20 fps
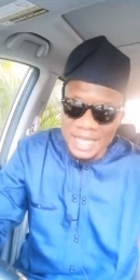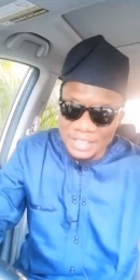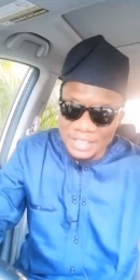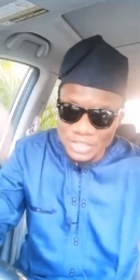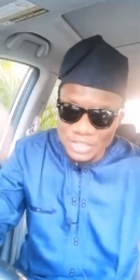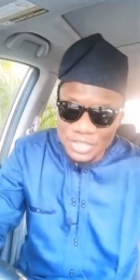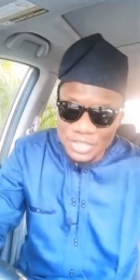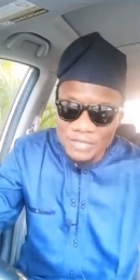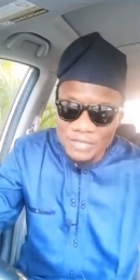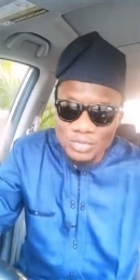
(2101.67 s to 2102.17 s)

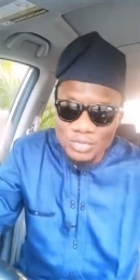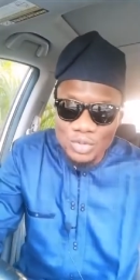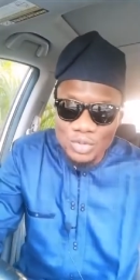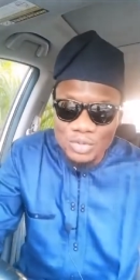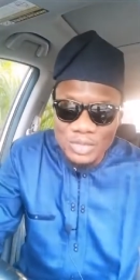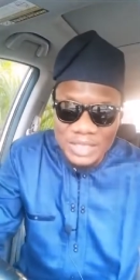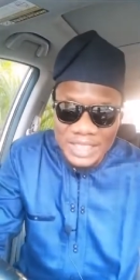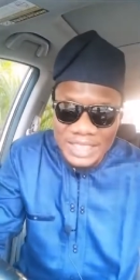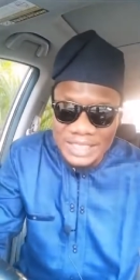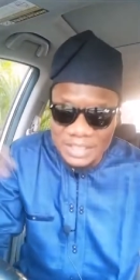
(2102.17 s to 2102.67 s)
stuff
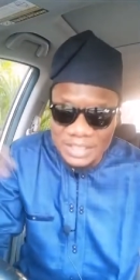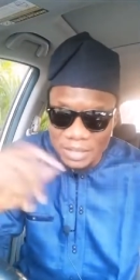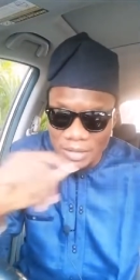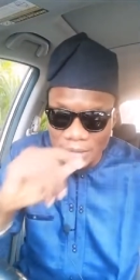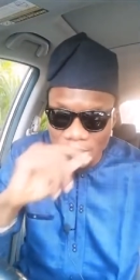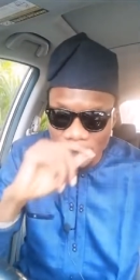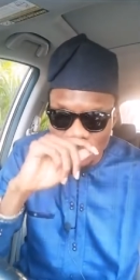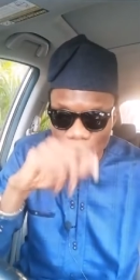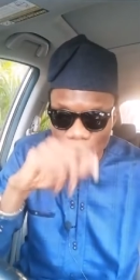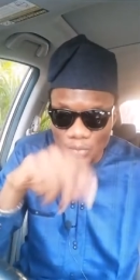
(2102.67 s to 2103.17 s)
don't get
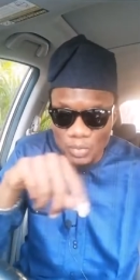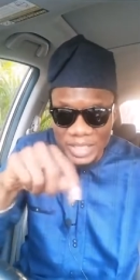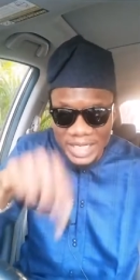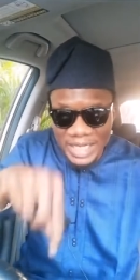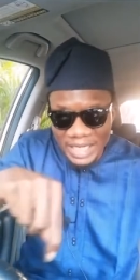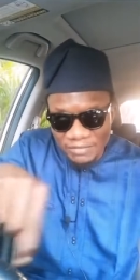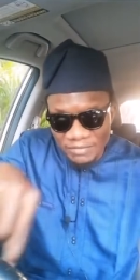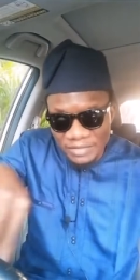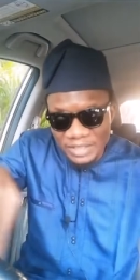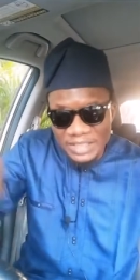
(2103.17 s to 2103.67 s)
done. We
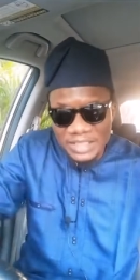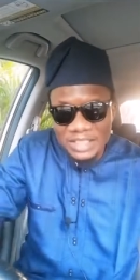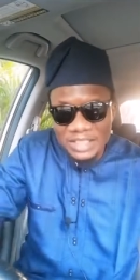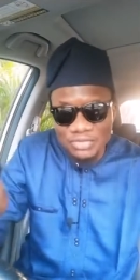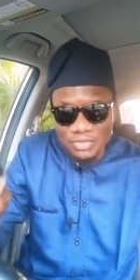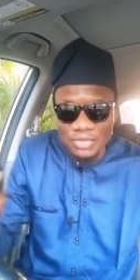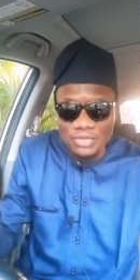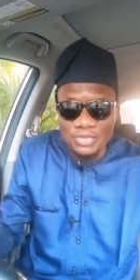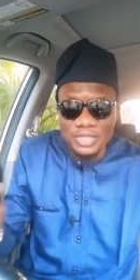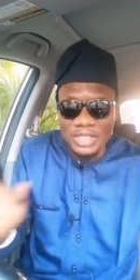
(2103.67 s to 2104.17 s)
have reasons
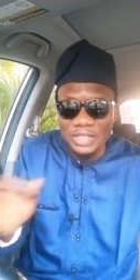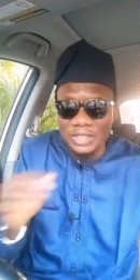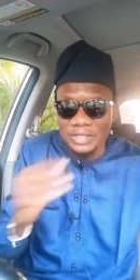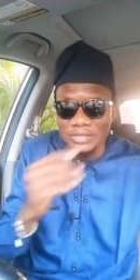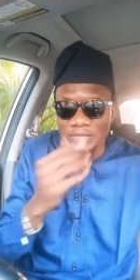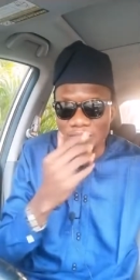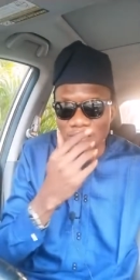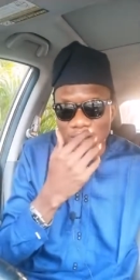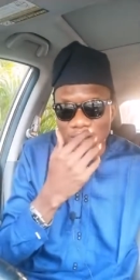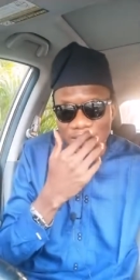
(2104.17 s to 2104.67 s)
for doing all
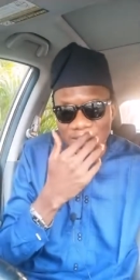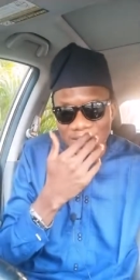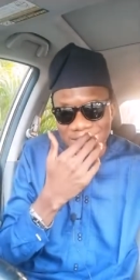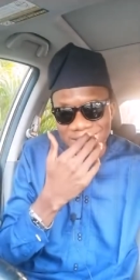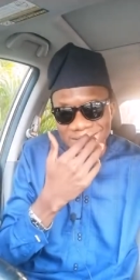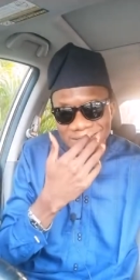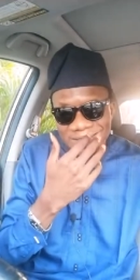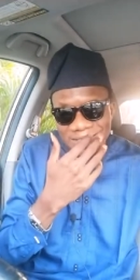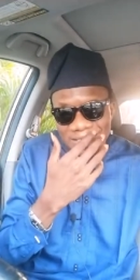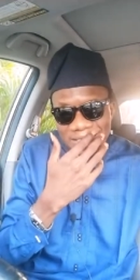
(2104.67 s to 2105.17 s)
those things
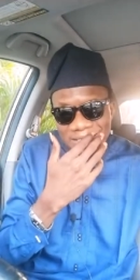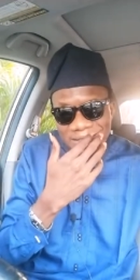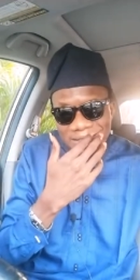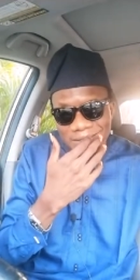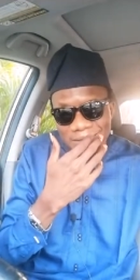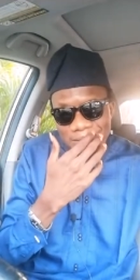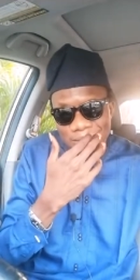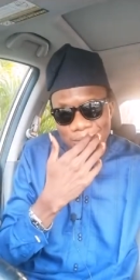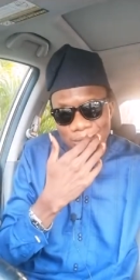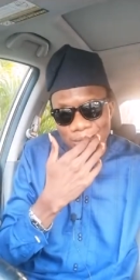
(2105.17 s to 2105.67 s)
in this land.
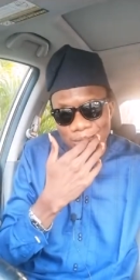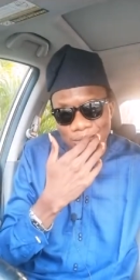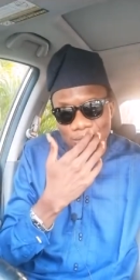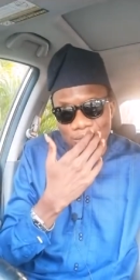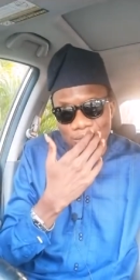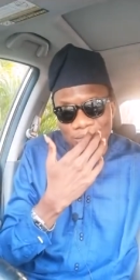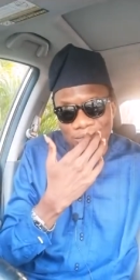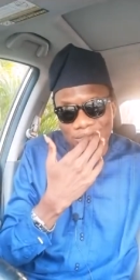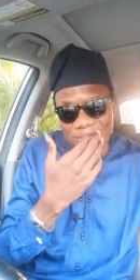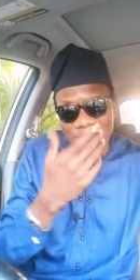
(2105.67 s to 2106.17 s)

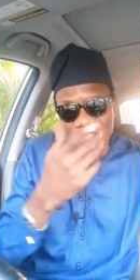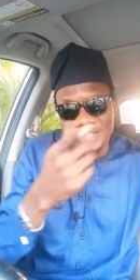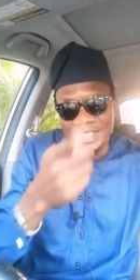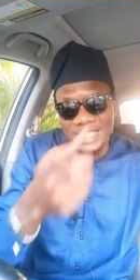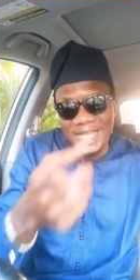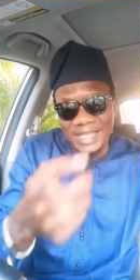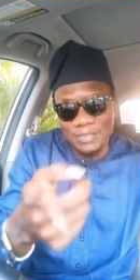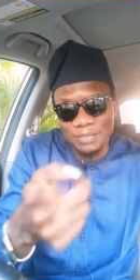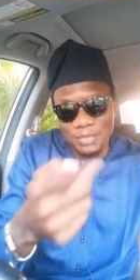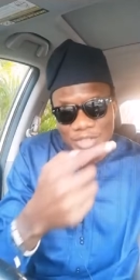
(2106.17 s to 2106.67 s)

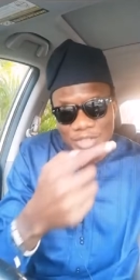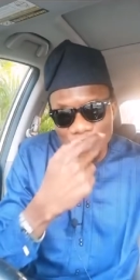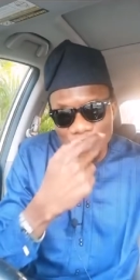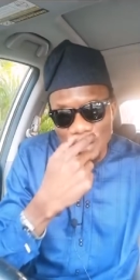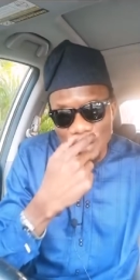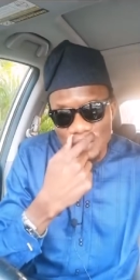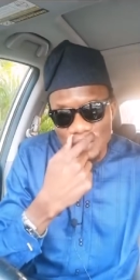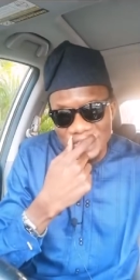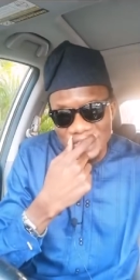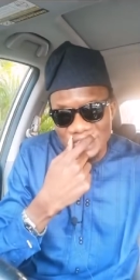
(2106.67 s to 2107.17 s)
Start putting
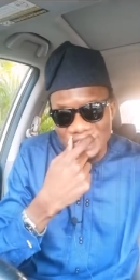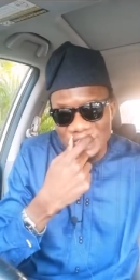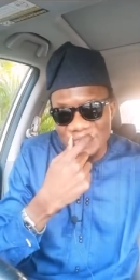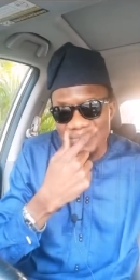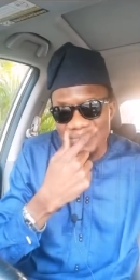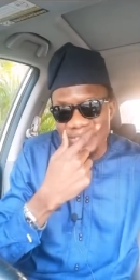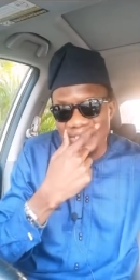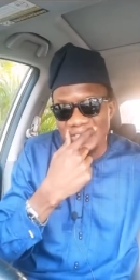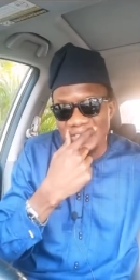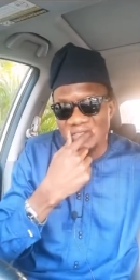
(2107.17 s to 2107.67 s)
your question,
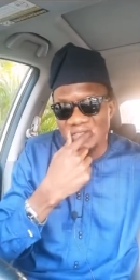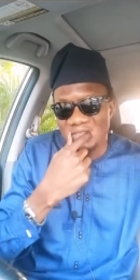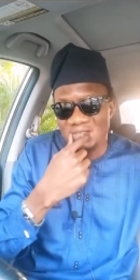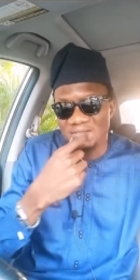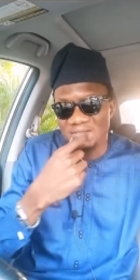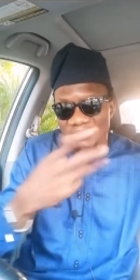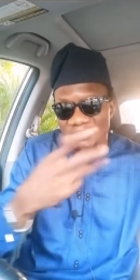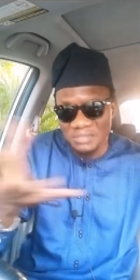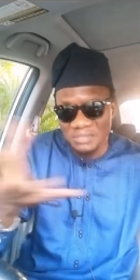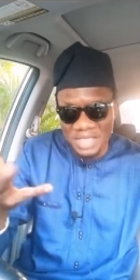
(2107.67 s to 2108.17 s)
please.
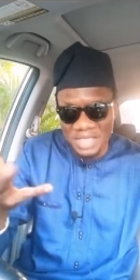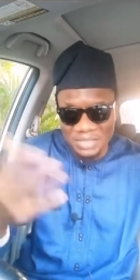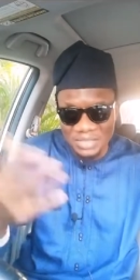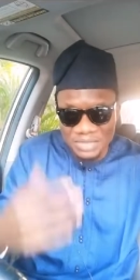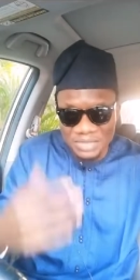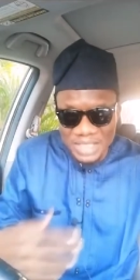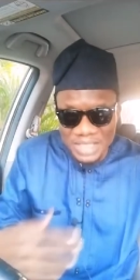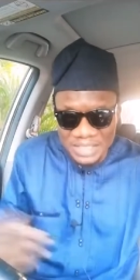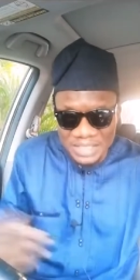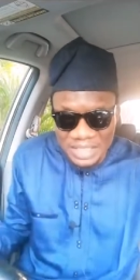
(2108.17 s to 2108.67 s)
I will
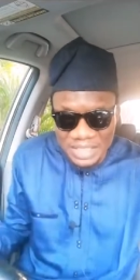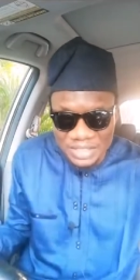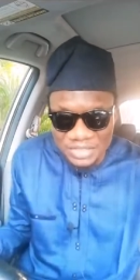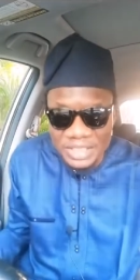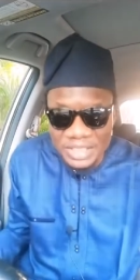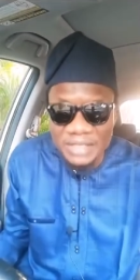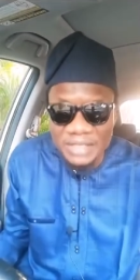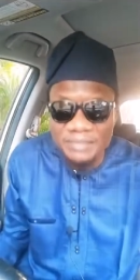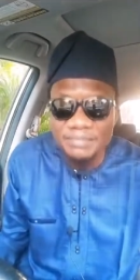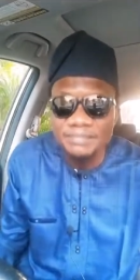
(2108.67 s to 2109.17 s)
start answering them.